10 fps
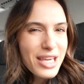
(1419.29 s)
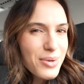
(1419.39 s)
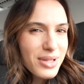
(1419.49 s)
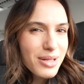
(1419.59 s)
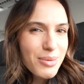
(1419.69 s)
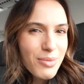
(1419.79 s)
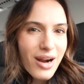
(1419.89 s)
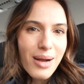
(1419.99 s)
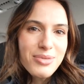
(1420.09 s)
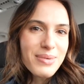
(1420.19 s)
make you a little bit
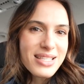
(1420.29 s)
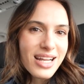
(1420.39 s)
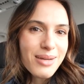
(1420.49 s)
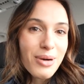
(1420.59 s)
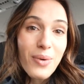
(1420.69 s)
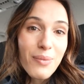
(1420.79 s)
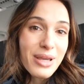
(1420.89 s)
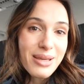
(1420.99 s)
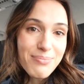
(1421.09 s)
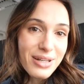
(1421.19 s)
more optimistic about
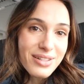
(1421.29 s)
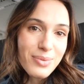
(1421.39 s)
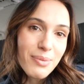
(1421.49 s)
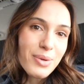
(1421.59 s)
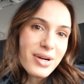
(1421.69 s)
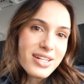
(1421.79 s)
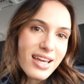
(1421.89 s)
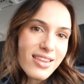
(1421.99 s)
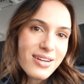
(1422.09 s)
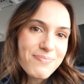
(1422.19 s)
what we can build when we work
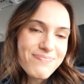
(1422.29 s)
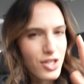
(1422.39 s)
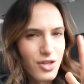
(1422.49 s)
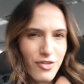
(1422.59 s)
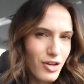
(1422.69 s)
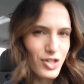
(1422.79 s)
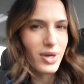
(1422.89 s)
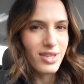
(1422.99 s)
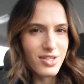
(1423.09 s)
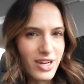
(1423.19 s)
together. So if you're
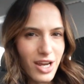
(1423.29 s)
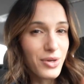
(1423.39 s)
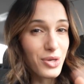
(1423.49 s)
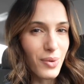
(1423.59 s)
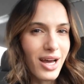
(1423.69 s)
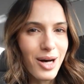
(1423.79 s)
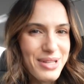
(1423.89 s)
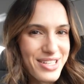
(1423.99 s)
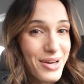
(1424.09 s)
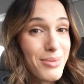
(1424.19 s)
enjoying this video and you want to
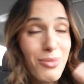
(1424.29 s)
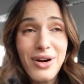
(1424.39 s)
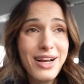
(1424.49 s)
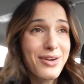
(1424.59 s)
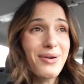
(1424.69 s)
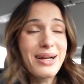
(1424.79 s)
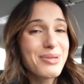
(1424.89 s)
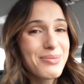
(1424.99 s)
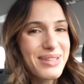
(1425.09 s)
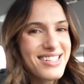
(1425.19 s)
help us go to more incredible